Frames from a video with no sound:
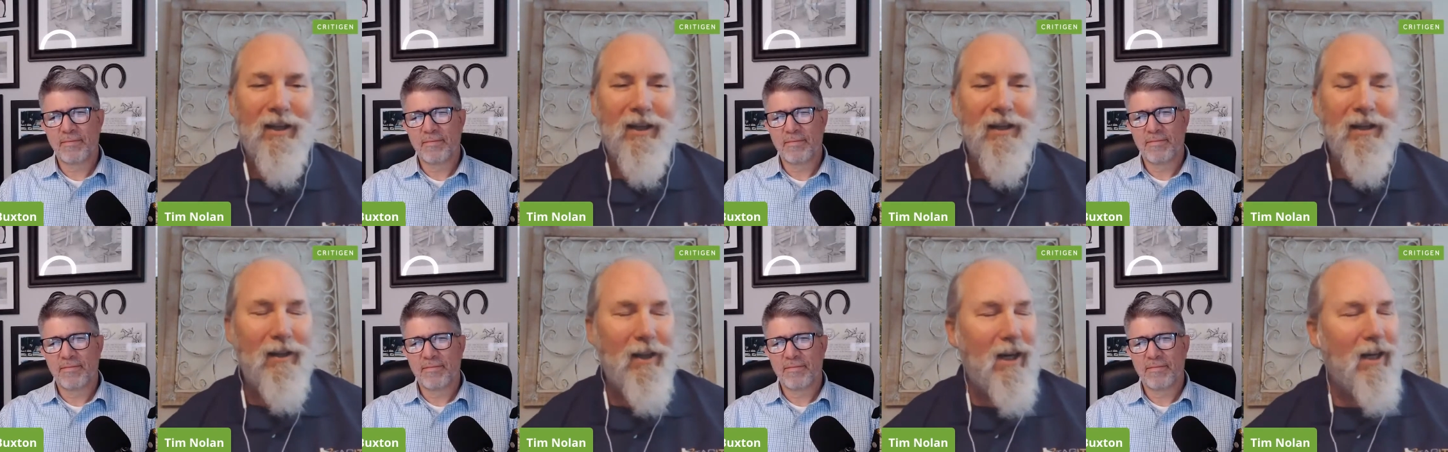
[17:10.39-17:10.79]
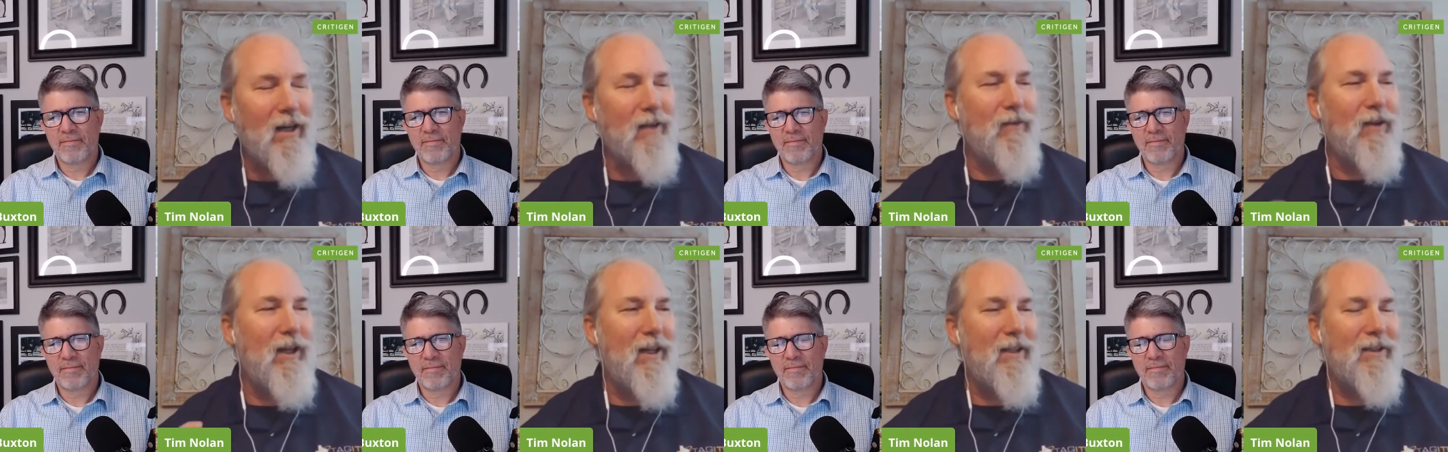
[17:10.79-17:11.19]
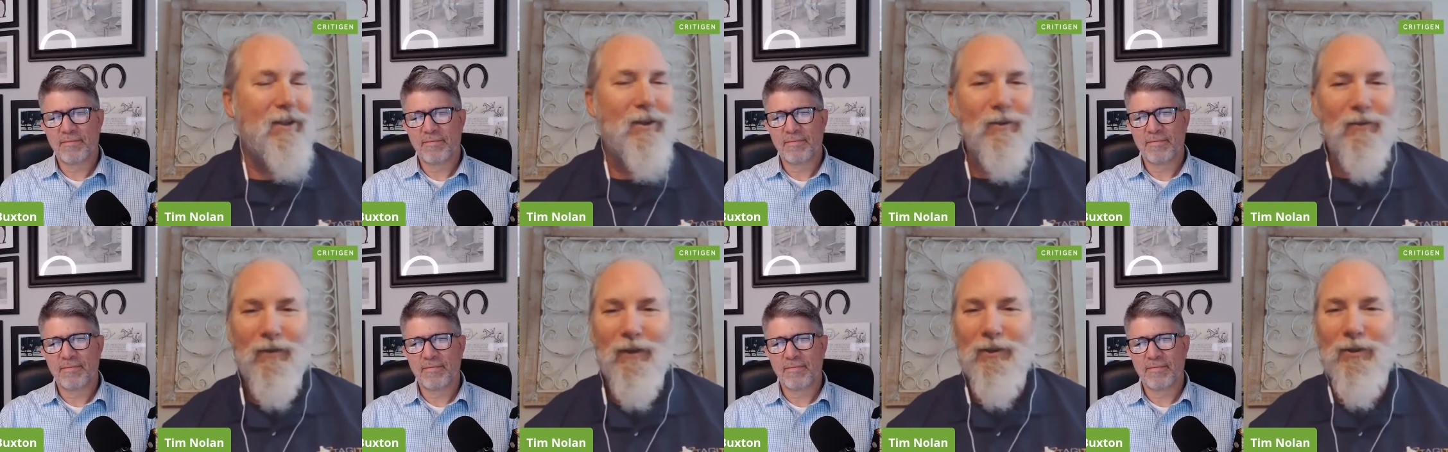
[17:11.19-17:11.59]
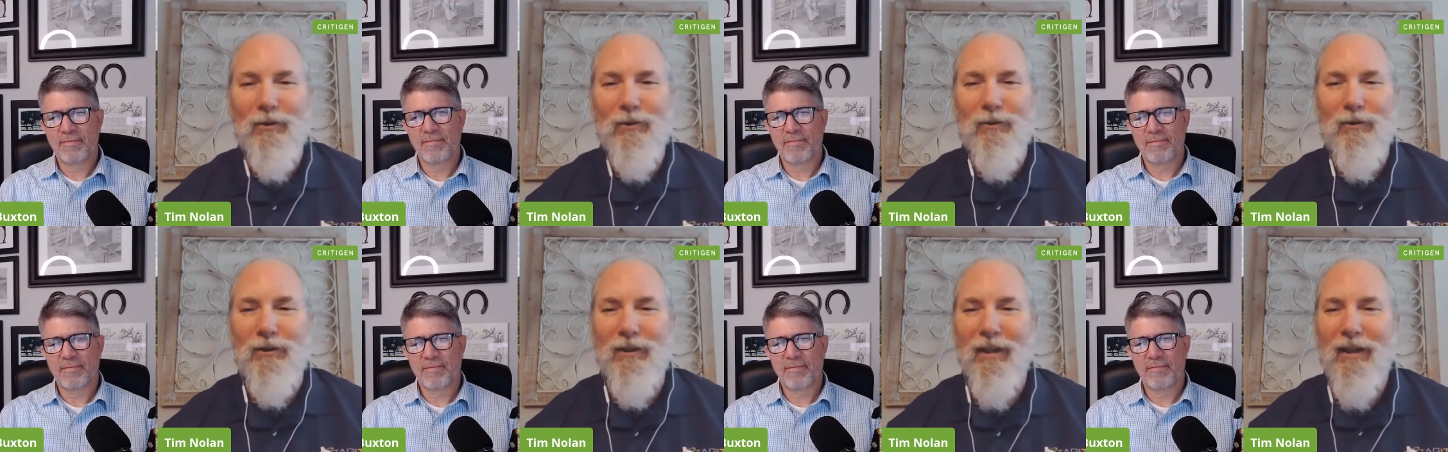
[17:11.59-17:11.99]
Speaker 1: a lot of elected
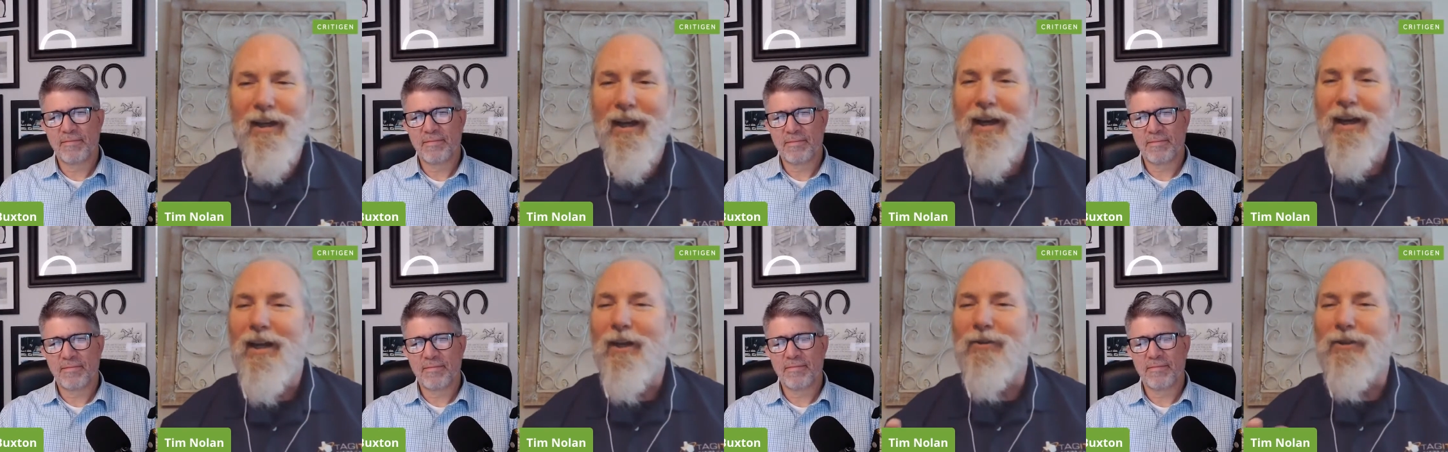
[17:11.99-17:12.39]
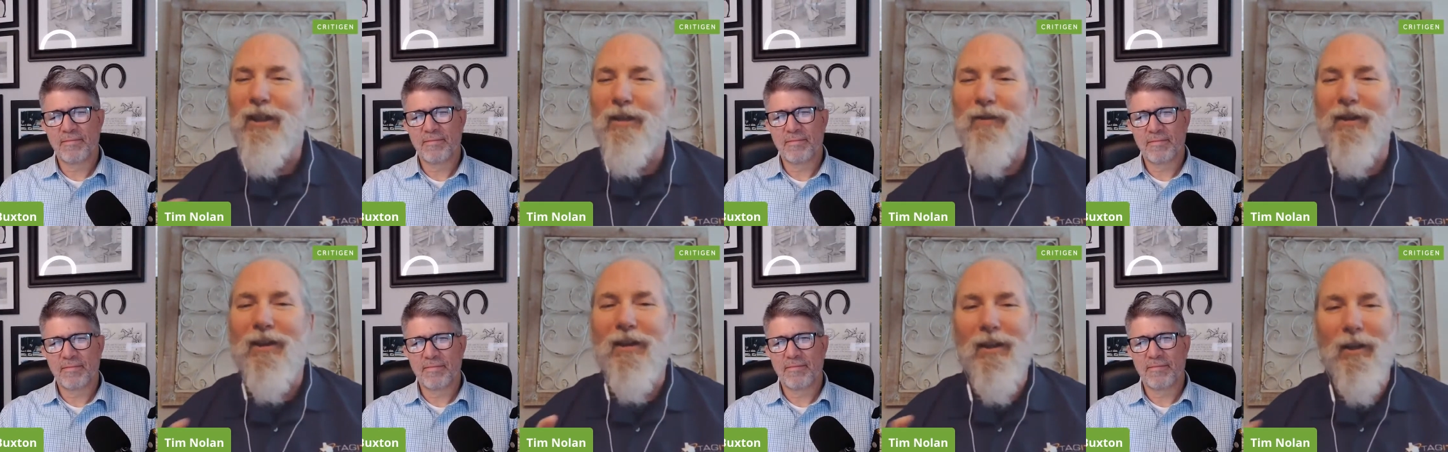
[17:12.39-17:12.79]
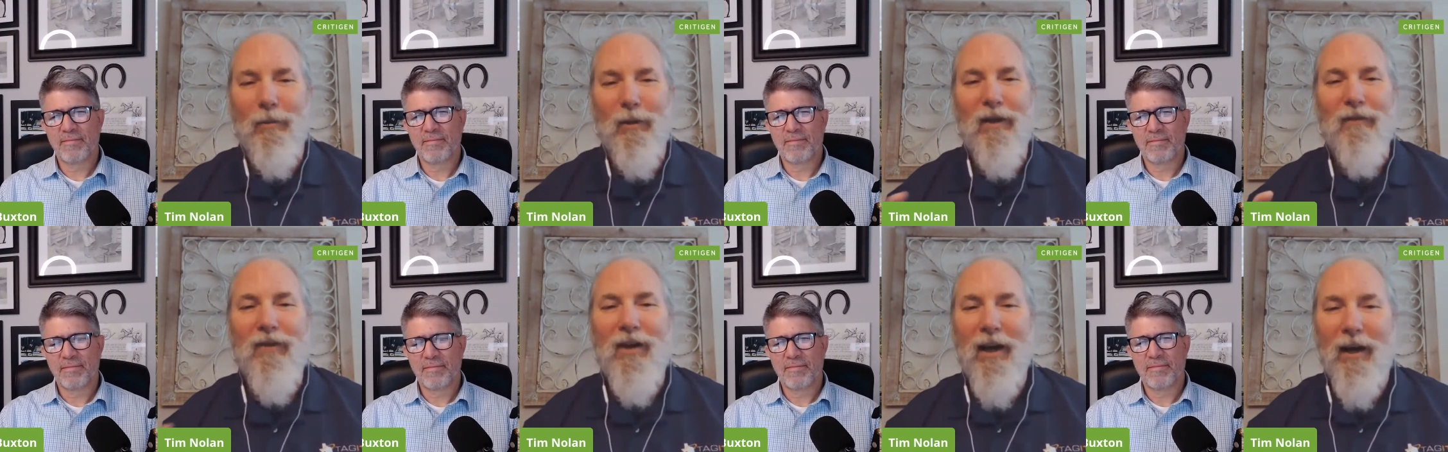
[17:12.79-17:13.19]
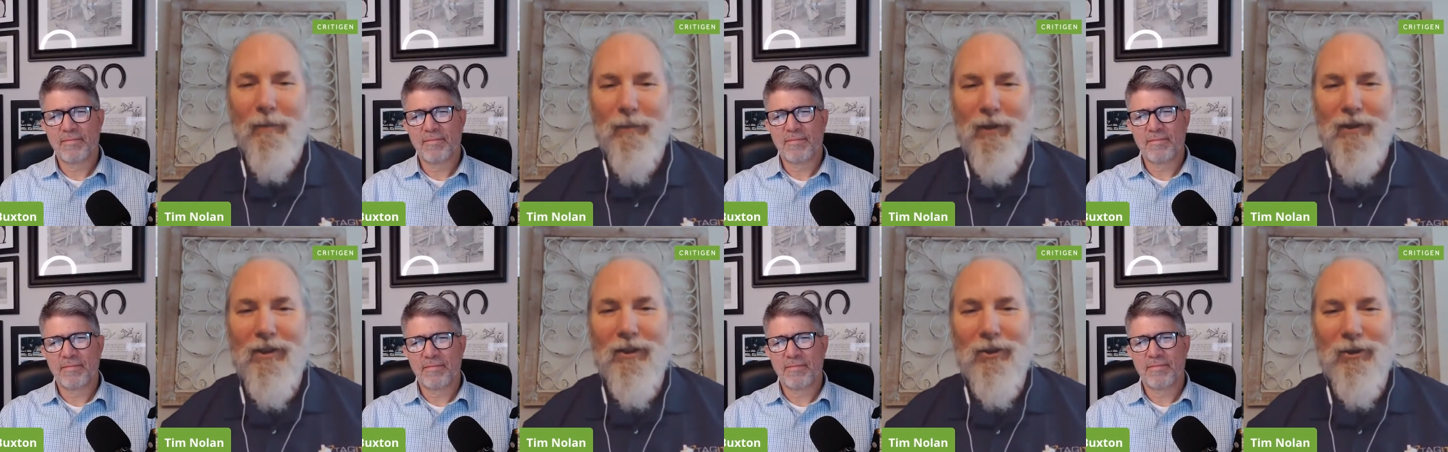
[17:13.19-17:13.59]
officials, there's even a little bit of
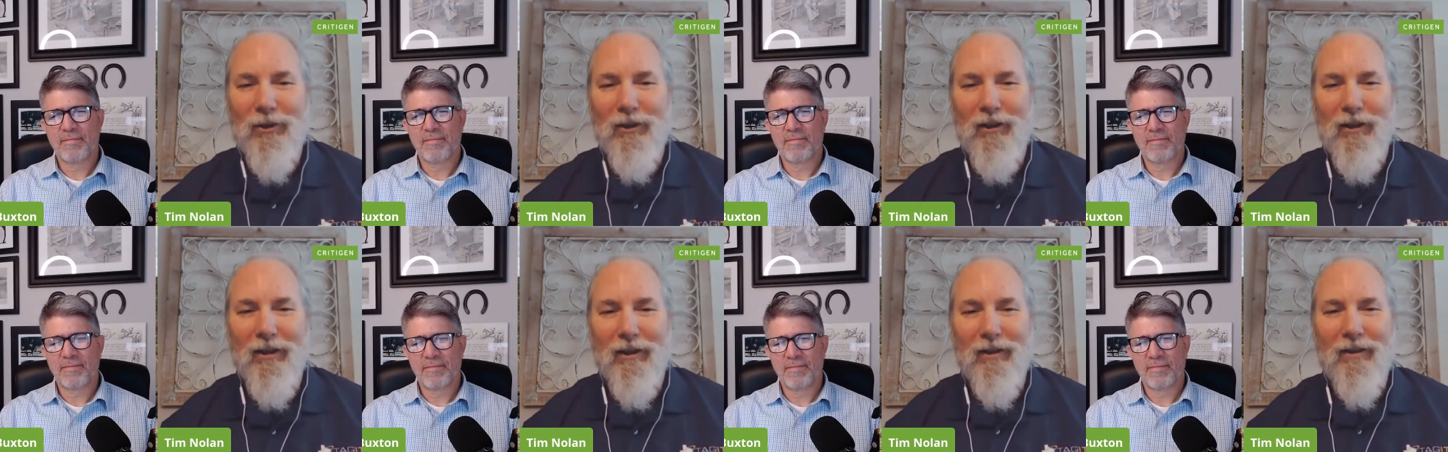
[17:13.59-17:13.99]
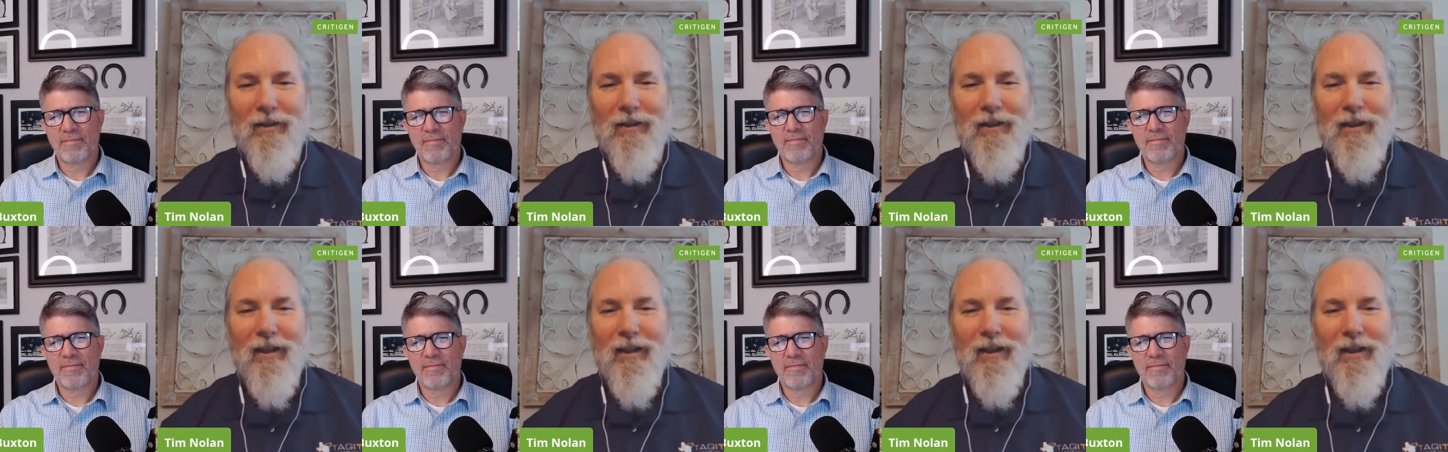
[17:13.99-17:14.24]
competition there.